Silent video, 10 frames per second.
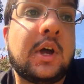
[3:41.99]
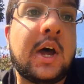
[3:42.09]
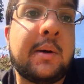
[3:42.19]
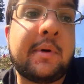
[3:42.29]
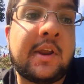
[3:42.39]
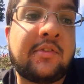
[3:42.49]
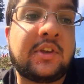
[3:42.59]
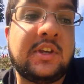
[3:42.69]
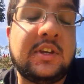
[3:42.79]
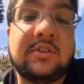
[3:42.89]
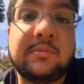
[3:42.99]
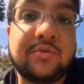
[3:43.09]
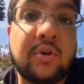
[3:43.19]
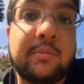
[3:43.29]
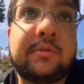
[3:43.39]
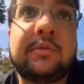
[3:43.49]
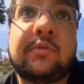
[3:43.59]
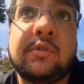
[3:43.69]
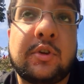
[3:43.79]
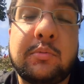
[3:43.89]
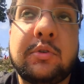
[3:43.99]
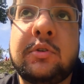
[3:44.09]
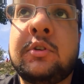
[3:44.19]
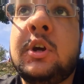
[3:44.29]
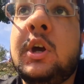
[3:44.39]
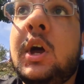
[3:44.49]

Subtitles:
and I think he needs to be dropped for his own good,